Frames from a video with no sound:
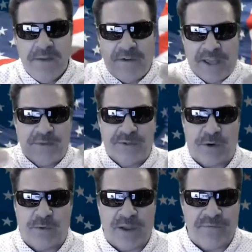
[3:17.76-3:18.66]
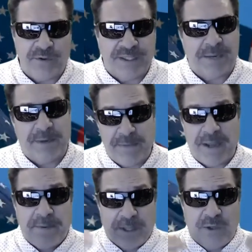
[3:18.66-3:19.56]
feathers are ruffled. Somebody
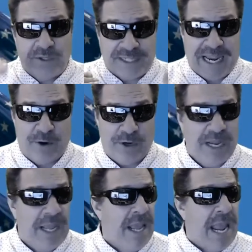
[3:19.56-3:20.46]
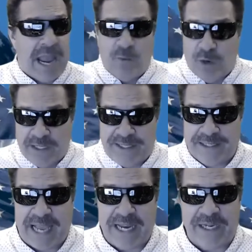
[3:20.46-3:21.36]
might be a little scared. And what is
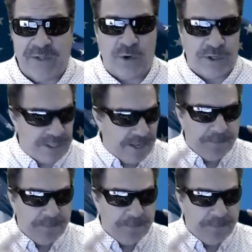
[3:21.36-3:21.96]
this heading towards?